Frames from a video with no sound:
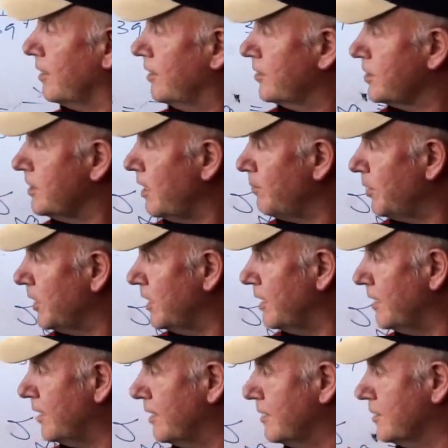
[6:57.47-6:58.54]
this number
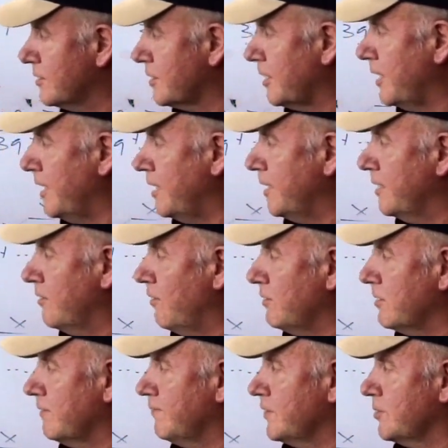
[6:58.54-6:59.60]
here is clearly
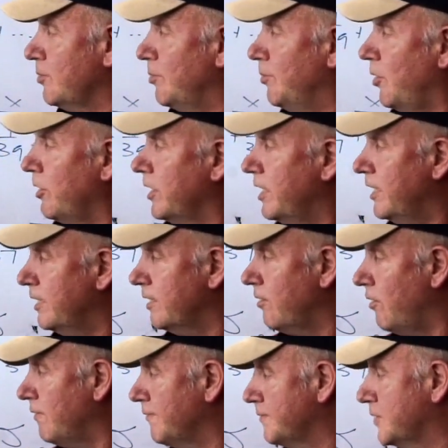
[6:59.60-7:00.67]
not divisible by any of